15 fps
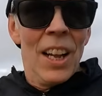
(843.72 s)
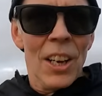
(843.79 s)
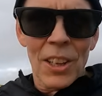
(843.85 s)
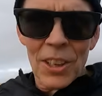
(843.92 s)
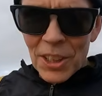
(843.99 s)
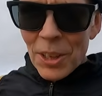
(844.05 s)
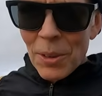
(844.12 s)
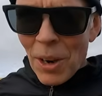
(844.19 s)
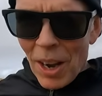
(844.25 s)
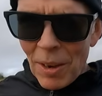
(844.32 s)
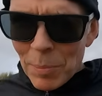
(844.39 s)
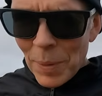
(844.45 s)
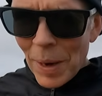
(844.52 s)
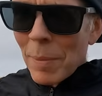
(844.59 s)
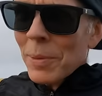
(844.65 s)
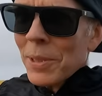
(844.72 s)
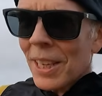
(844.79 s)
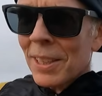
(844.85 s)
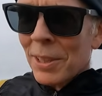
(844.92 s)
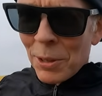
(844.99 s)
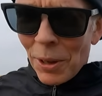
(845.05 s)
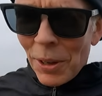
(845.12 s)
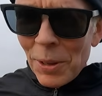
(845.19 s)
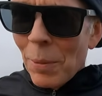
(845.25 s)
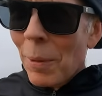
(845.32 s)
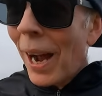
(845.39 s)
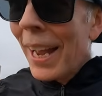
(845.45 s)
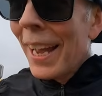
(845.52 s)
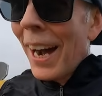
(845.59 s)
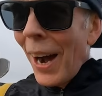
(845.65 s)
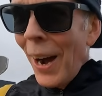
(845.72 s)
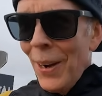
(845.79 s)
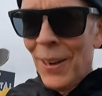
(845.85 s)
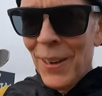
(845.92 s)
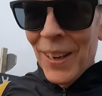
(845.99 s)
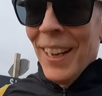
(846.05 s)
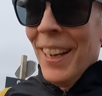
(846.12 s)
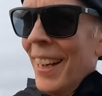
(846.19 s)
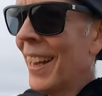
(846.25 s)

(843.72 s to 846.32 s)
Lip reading: Look who I've bumped into on the way home.